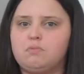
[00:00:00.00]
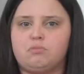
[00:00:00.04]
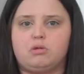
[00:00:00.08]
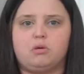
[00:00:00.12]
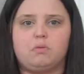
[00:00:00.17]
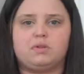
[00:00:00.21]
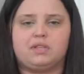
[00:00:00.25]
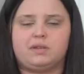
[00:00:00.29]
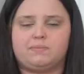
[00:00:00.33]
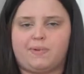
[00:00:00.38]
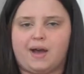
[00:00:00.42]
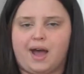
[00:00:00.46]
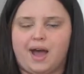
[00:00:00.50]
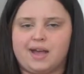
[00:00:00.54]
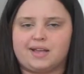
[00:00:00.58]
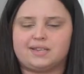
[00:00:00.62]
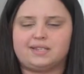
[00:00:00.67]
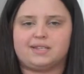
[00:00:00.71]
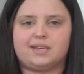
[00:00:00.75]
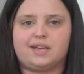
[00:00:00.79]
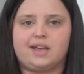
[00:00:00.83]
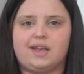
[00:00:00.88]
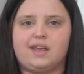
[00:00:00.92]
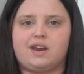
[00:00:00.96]
mobile
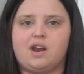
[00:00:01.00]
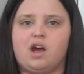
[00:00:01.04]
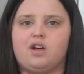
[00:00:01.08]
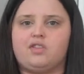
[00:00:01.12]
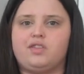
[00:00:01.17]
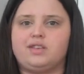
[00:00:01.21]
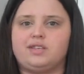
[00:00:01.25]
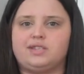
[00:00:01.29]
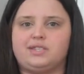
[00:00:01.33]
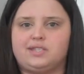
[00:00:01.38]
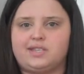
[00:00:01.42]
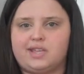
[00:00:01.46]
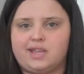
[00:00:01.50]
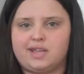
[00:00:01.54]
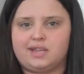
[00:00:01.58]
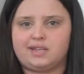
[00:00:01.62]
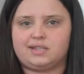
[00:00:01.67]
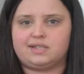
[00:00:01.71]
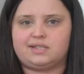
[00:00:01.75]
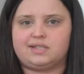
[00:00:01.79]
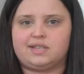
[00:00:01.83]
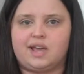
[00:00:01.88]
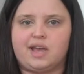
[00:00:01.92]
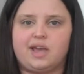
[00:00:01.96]
deposit and all these
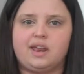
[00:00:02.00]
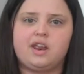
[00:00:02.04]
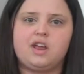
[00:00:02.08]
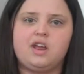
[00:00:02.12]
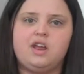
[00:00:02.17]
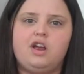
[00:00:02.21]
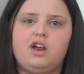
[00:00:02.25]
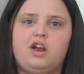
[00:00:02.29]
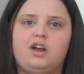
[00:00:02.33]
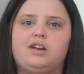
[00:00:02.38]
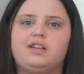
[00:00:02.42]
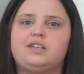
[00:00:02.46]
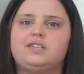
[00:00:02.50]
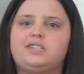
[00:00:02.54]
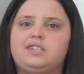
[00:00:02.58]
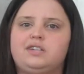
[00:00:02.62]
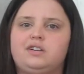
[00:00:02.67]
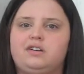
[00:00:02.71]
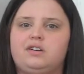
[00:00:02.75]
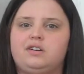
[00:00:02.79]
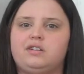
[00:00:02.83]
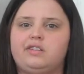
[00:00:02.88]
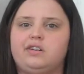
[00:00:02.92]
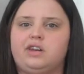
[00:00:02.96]
things that are
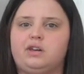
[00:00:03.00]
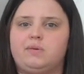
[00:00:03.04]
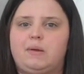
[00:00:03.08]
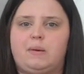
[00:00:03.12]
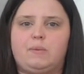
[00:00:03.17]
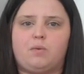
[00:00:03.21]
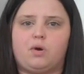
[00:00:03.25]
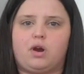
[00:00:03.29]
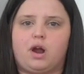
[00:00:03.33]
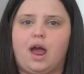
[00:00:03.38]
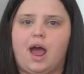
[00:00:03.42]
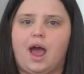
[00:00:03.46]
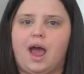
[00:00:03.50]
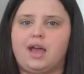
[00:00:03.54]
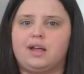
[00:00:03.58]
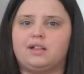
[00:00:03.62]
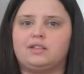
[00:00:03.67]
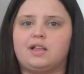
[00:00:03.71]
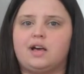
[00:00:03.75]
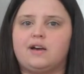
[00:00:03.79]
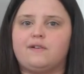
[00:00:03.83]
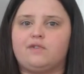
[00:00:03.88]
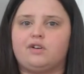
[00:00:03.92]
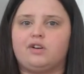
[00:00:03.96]
considered a little bit more
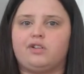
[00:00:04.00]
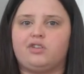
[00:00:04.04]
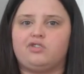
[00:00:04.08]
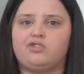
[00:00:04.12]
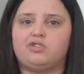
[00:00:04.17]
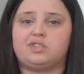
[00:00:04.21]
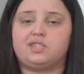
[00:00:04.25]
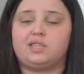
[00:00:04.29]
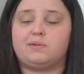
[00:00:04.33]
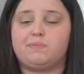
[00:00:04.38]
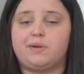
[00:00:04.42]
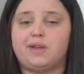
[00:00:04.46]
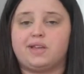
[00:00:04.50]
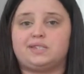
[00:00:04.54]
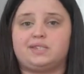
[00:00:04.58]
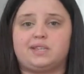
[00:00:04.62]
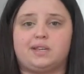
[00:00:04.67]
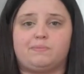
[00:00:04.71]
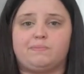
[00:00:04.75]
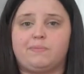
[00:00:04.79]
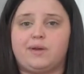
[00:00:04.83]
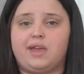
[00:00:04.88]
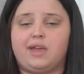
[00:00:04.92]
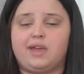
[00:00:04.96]
high level than just the
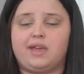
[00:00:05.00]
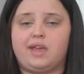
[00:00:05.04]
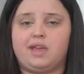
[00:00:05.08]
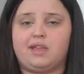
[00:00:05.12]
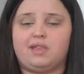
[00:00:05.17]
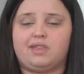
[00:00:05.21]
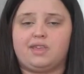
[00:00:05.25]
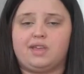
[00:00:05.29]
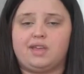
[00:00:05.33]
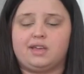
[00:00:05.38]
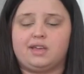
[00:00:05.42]
basic banking